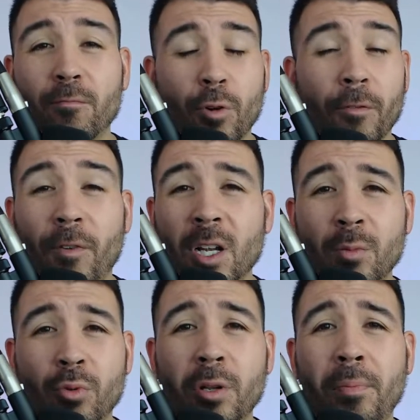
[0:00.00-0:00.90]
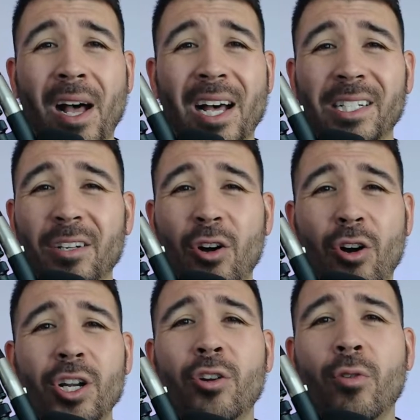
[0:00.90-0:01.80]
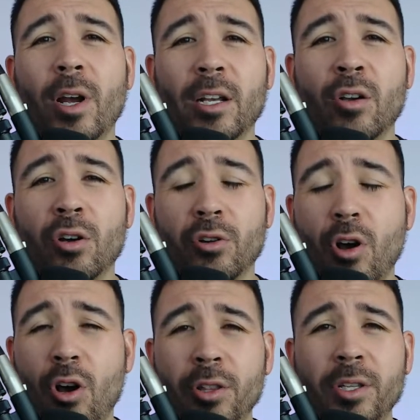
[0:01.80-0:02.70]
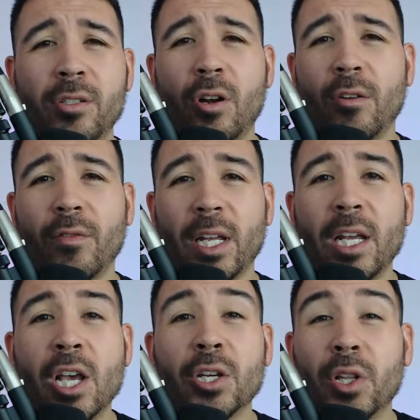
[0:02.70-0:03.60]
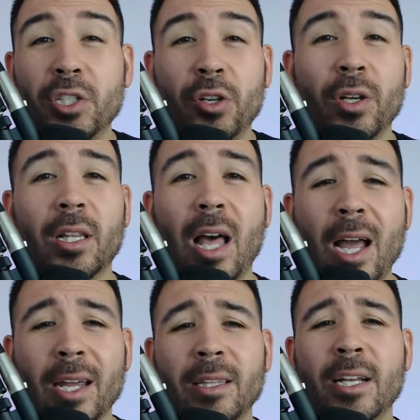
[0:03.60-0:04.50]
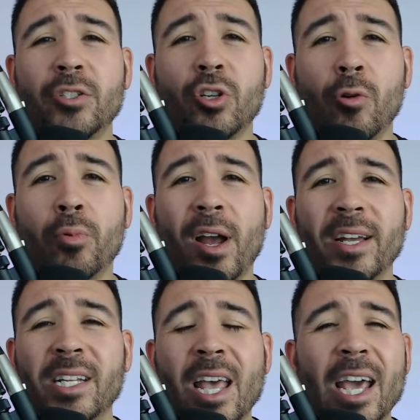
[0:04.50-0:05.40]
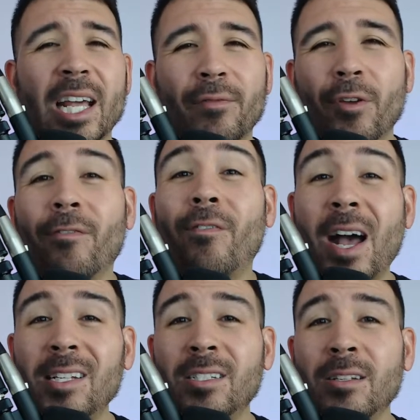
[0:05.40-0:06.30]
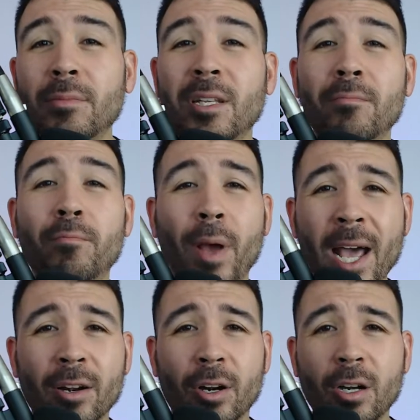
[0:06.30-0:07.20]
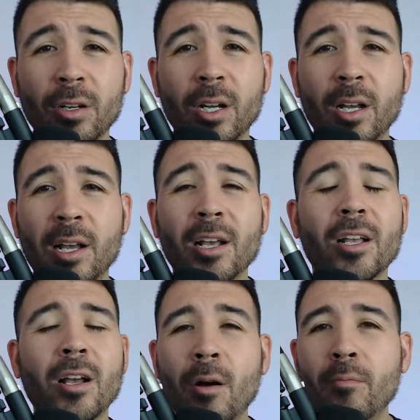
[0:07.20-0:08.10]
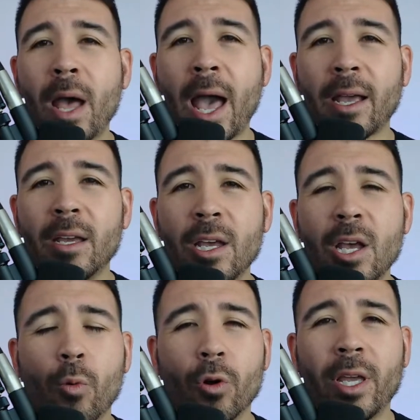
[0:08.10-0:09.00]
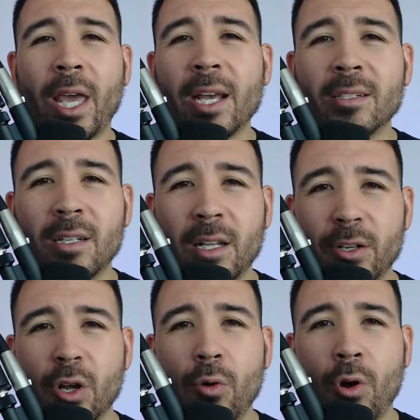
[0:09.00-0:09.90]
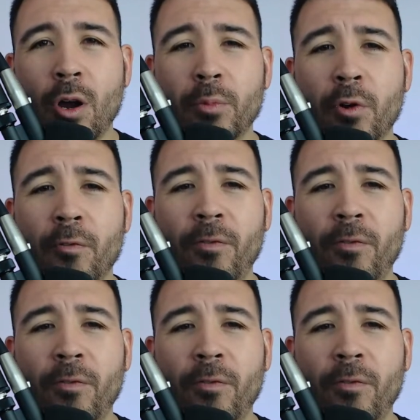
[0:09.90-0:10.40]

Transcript: refundable deposit on a credit card on this RV so that you can lock in that show price. And if you find something better, come back. We'll cancel it. No harm, no